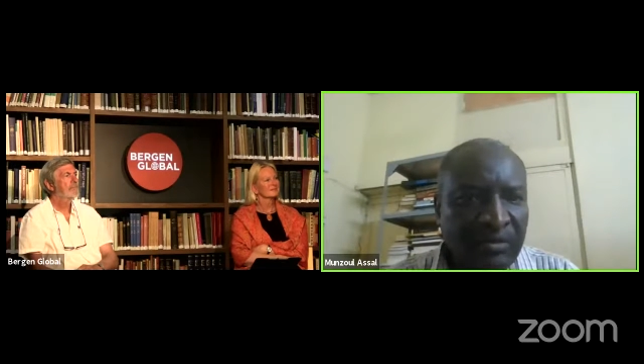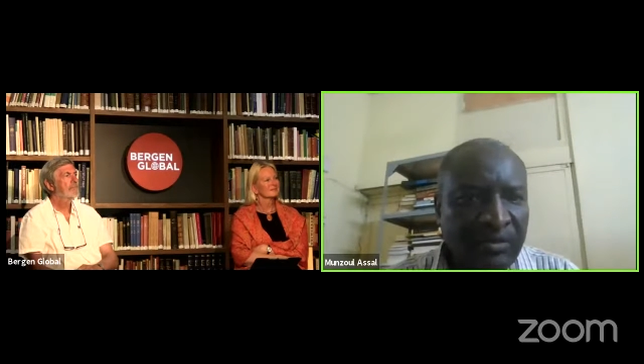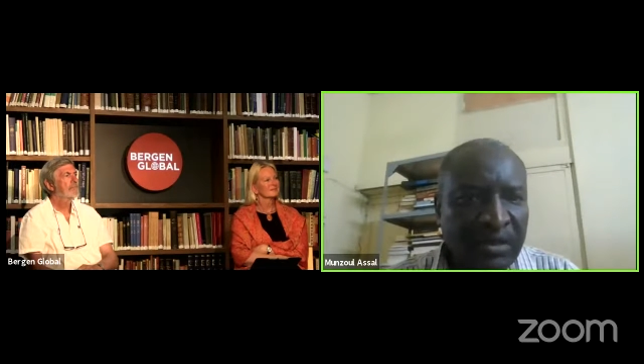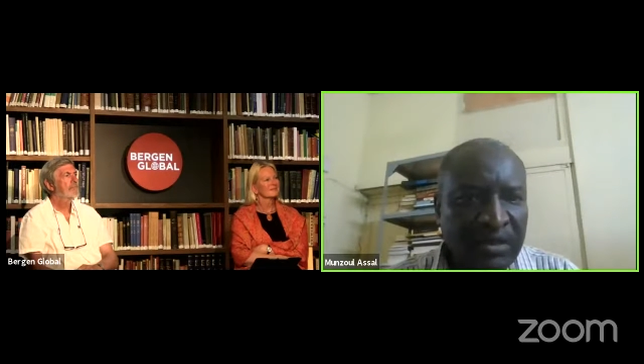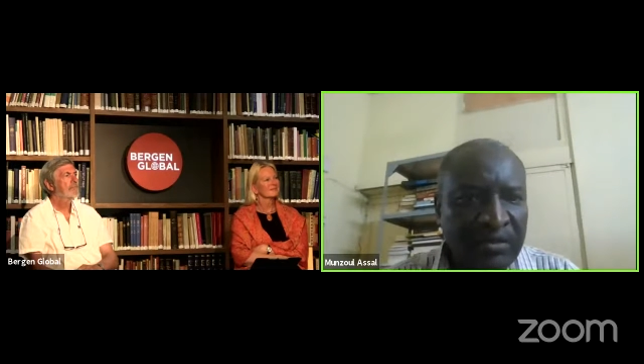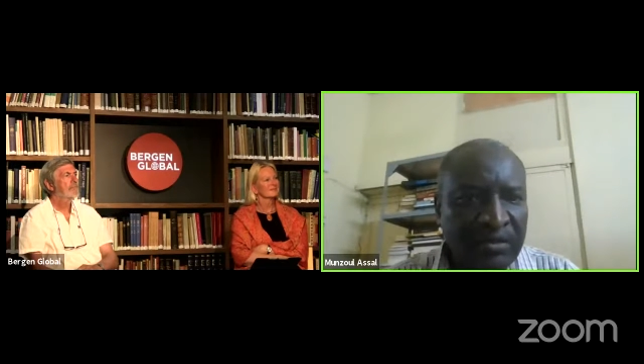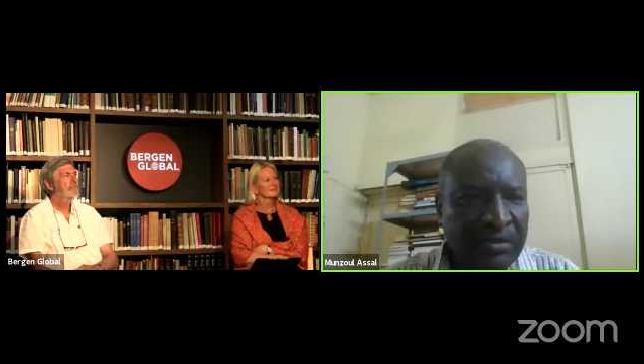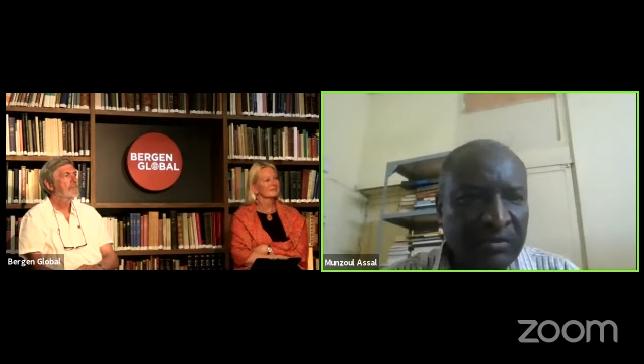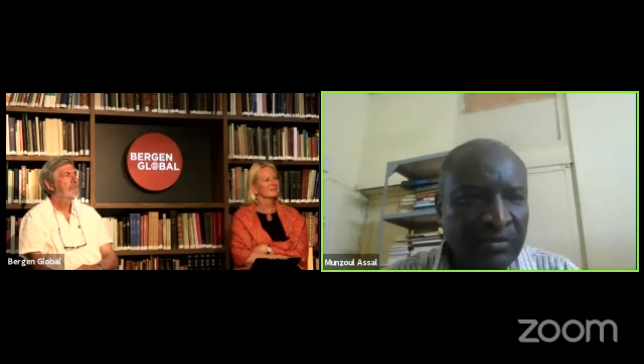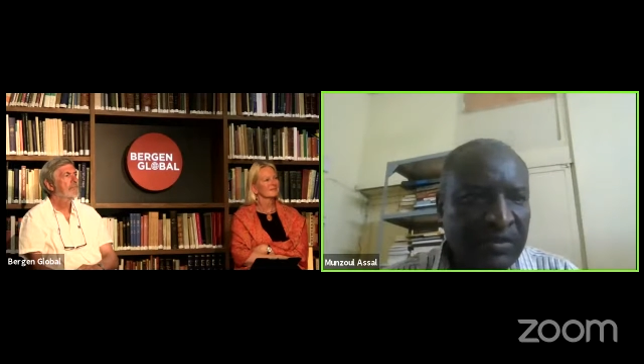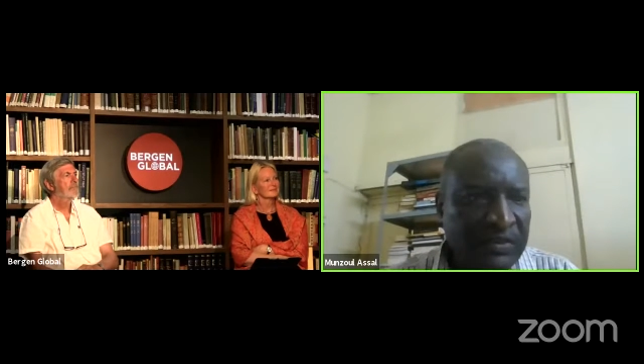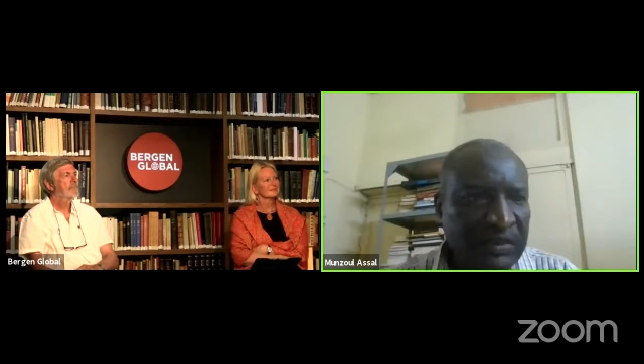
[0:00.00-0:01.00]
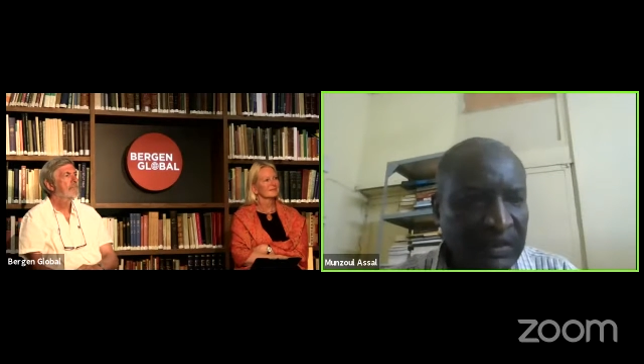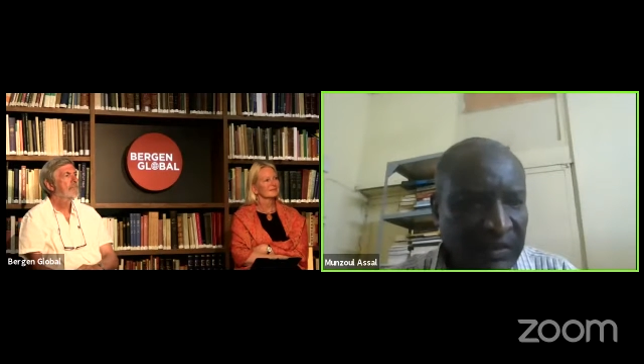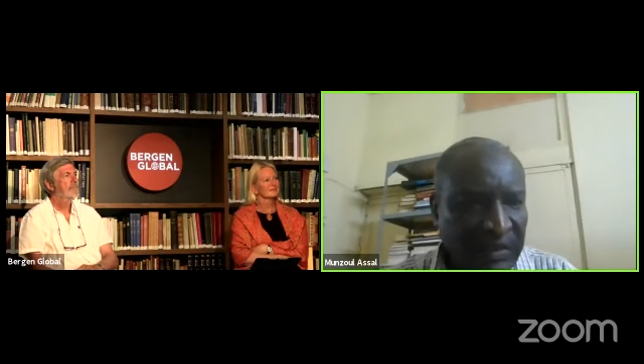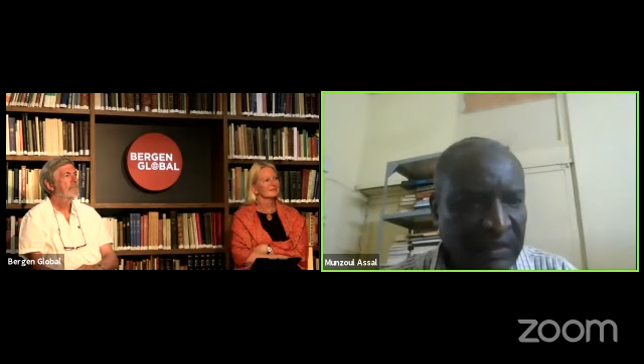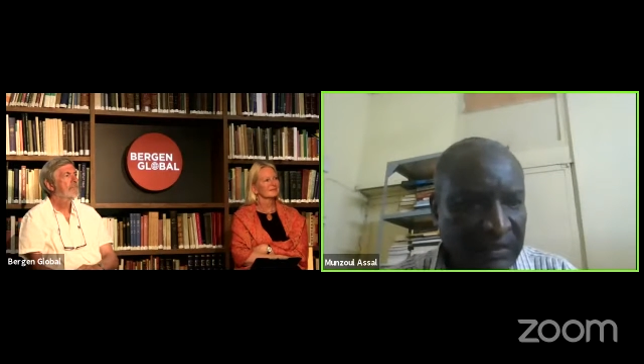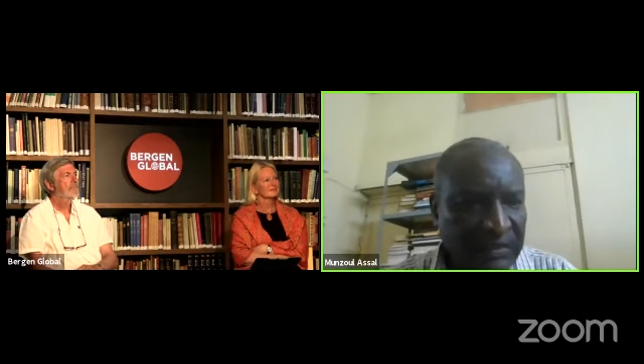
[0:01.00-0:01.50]
going to the third
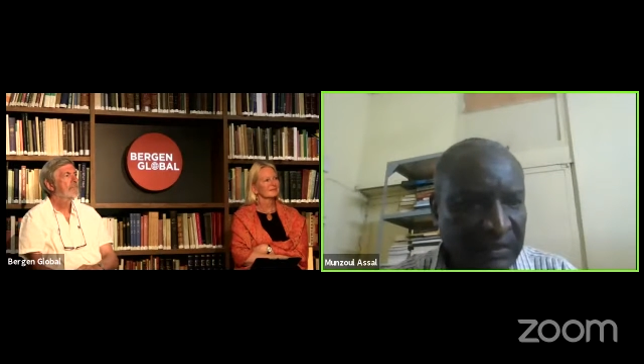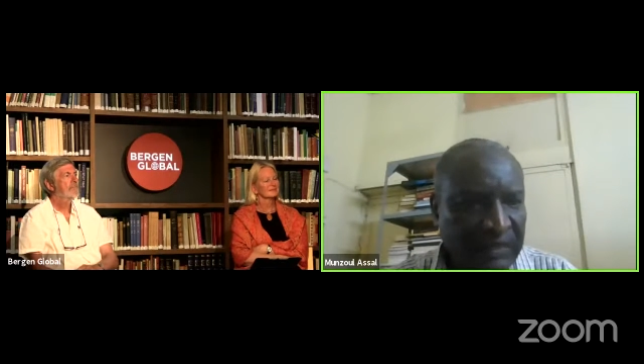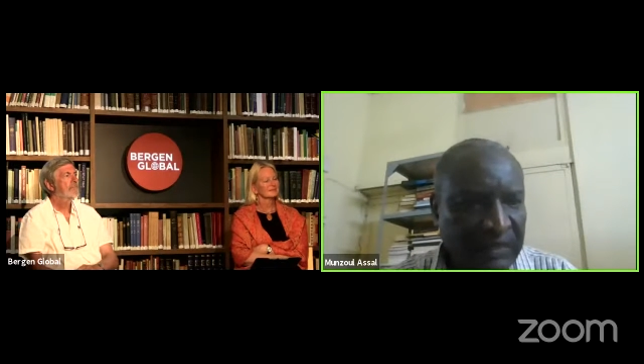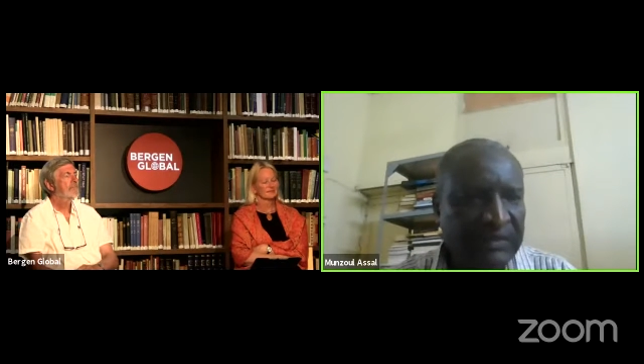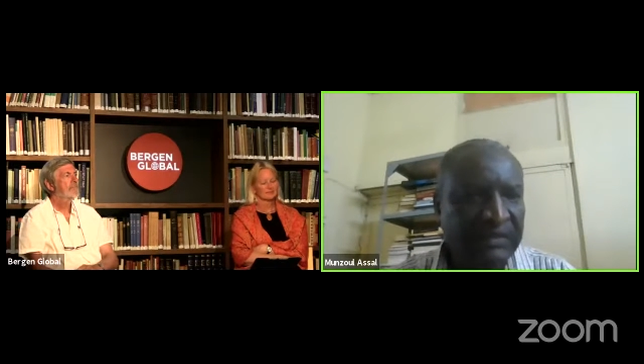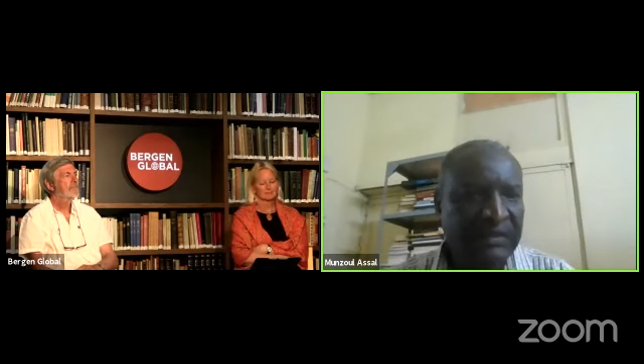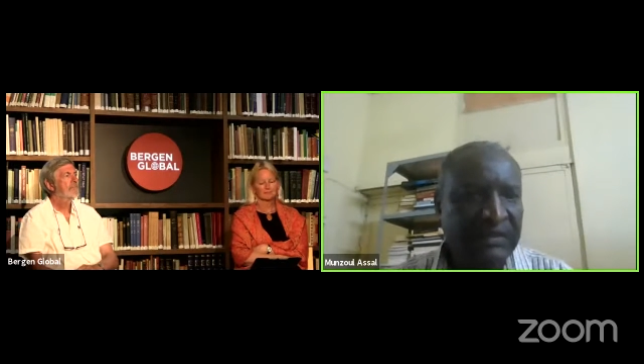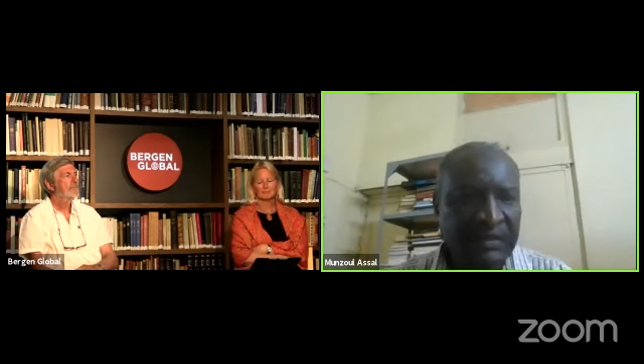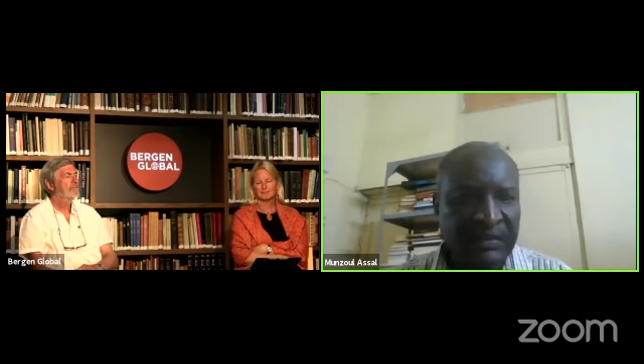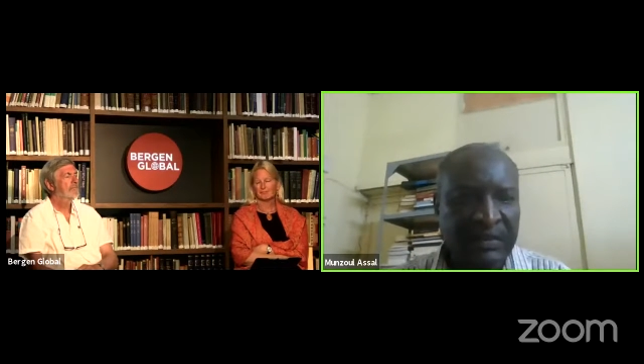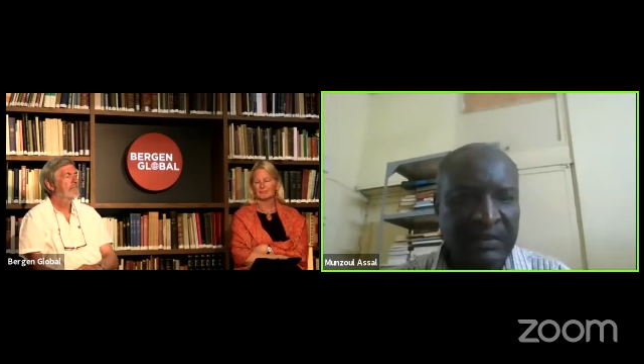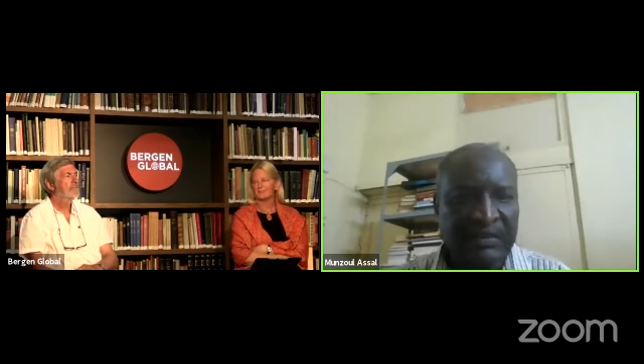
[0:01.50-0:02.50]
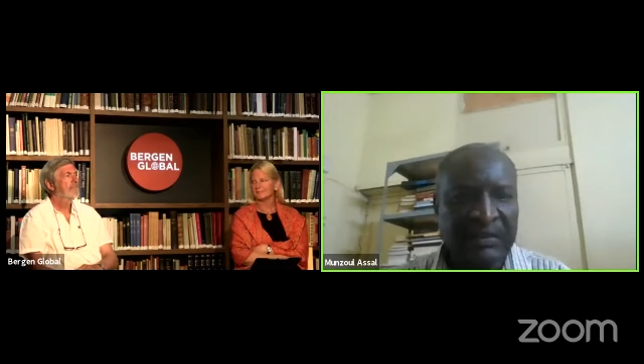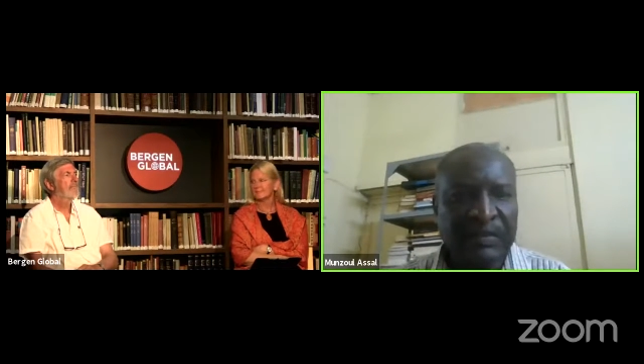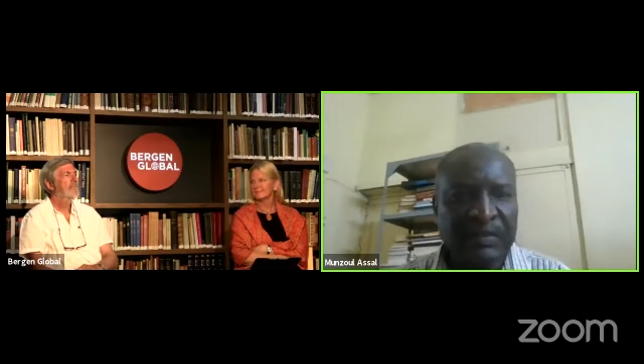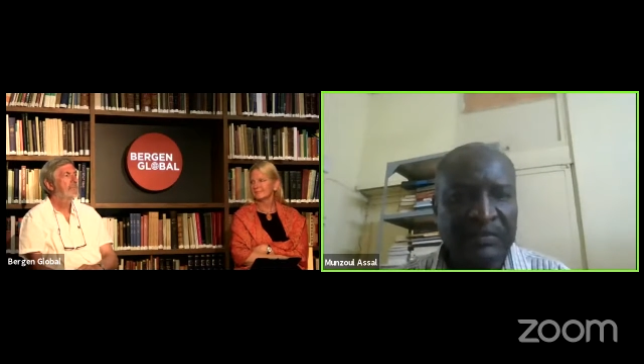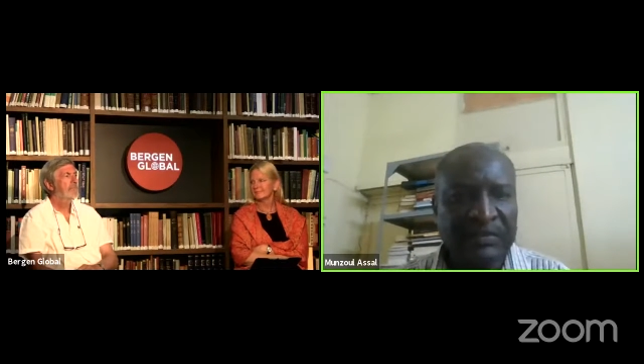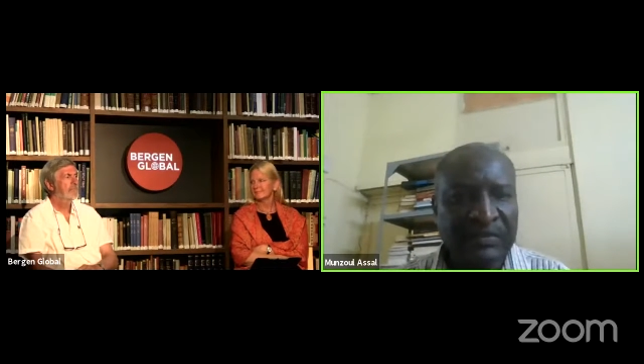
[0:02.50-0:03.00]
year, and the
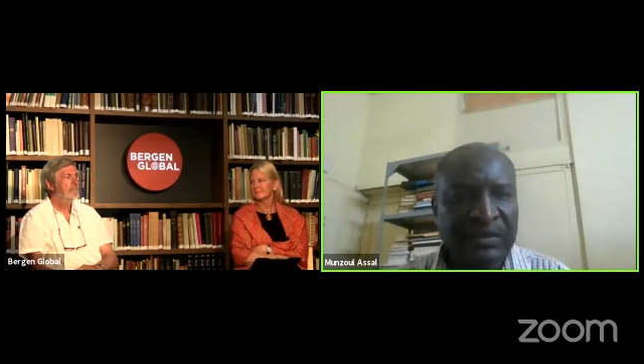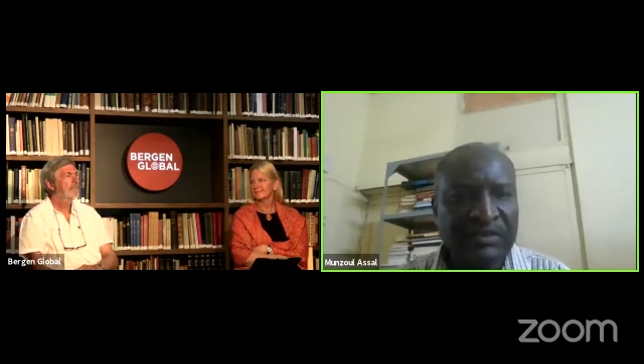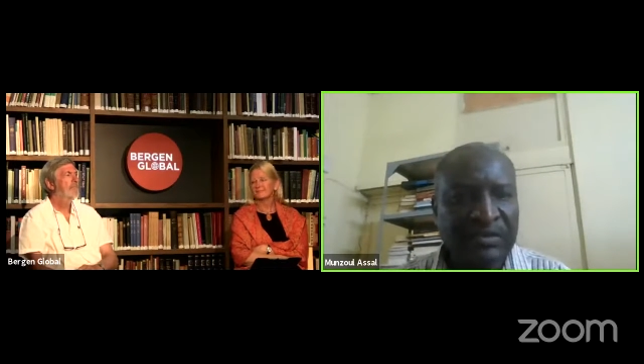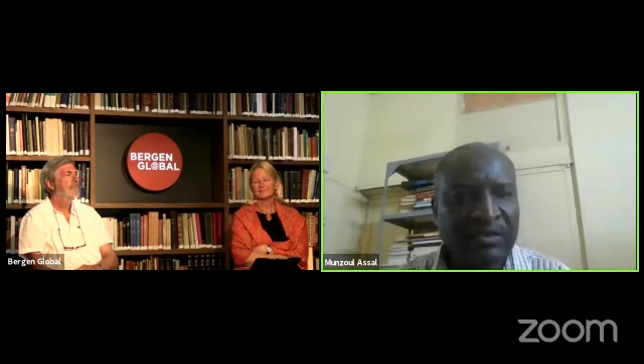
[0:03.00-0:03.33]
assembly is not there.